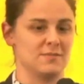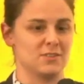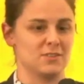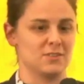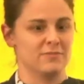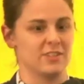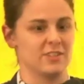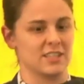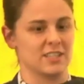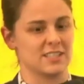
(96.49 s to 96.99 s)
So
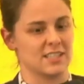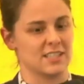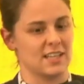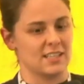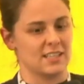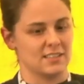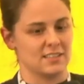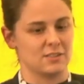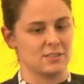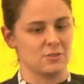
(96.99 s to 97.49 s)
I'm very
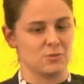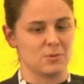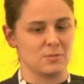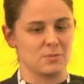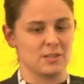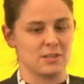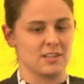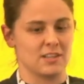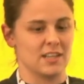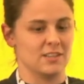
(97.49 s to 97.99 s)
excited to talk
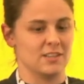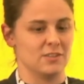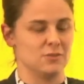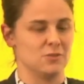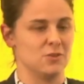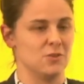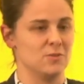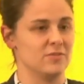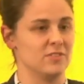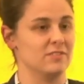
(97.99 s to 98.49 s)
about it, and you'll
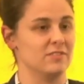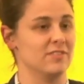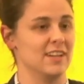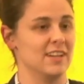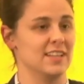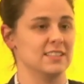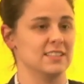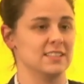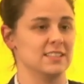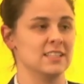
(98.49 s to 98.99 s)
hopefully
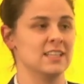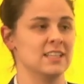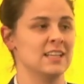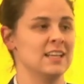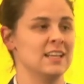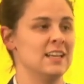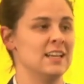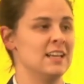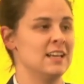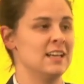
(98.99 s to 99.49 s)
find it
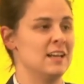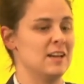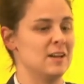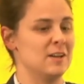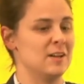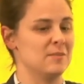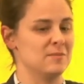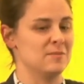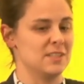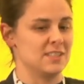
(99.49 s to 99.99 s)

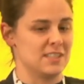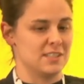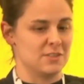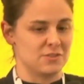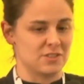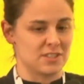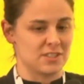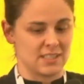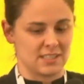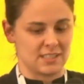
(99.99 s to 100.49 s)
as
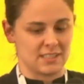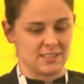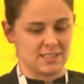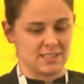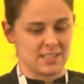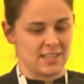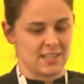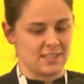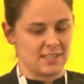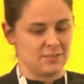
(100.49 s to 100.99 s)
interesting as
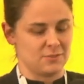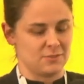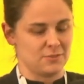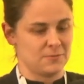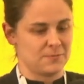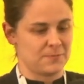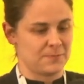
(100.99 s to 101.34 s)
I do.